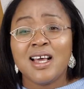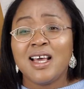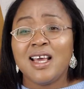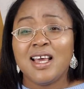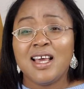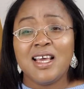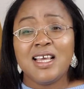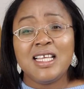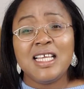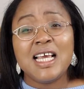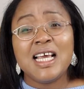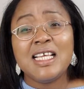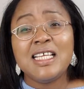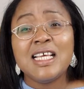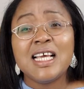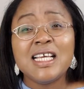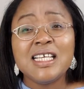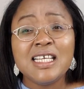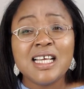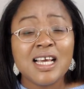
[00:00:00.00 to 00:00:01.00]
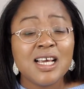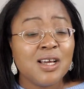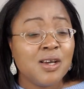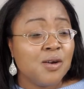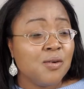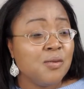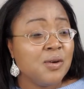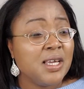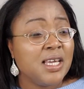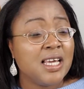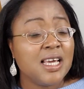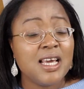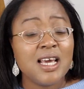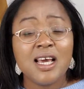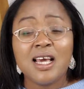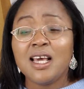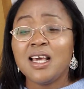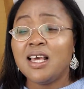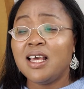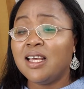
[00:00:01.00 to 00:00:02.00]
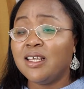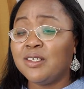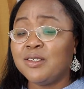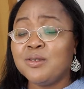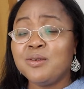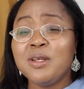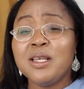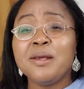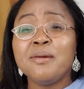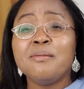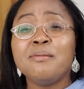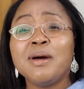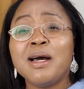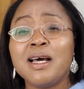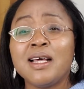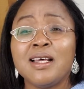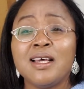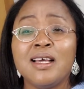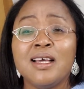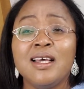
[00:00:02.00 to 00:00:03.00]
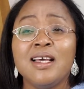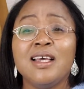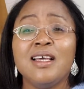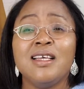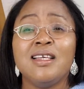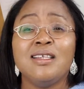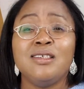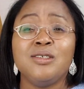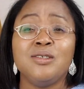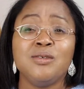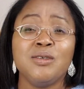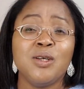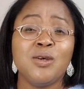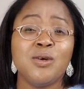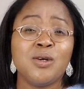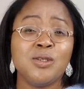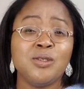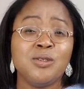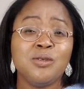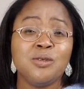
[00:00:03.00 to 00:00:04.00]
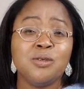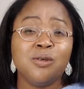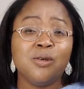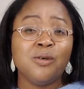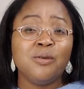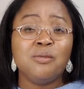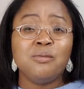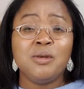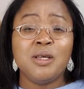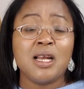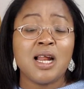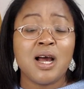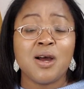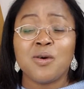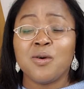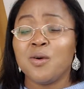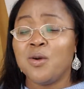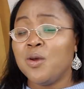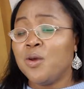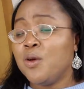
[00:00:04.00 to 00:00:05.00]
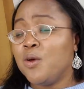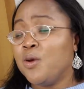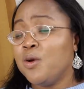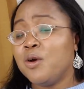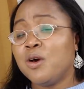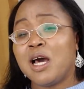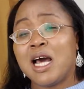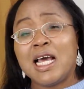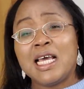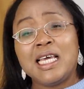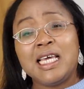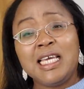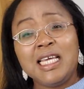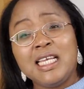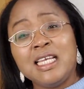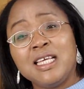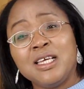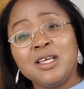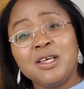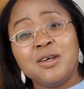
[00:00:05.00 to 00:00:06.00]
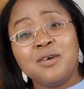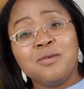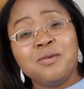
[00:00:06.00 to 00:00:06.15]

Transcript: We hear Suleiman is doing all the miracle and healing.